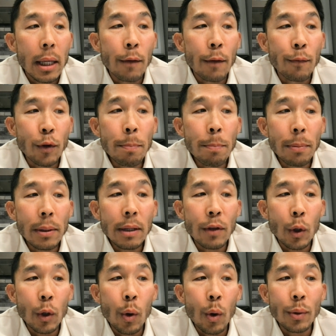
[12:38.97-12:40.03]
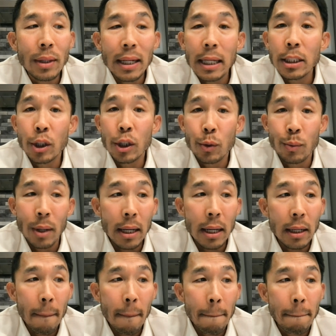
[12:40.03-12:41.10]
If you believe the quote that I just
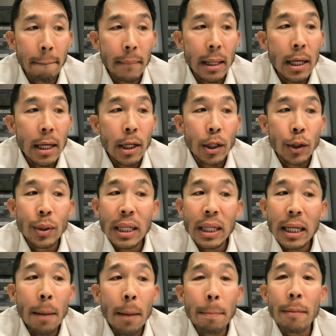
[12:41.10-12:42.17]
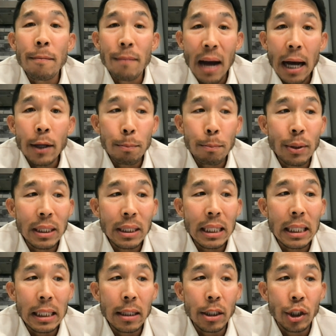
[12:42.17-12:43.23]
read, you cannot but value
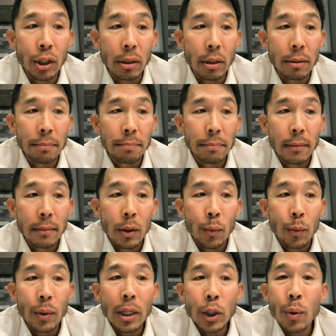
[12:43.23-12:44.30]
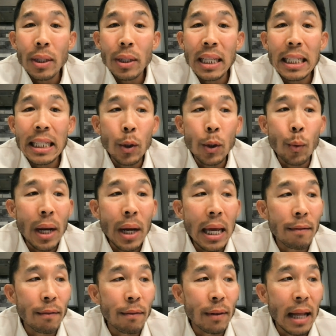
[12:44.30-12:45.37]
printed literature. We are told it is a
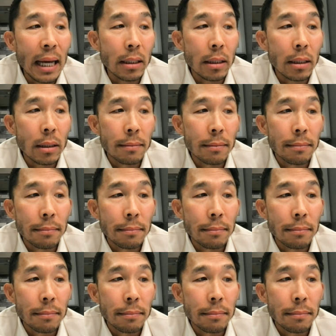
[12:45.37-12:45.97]
ray of light.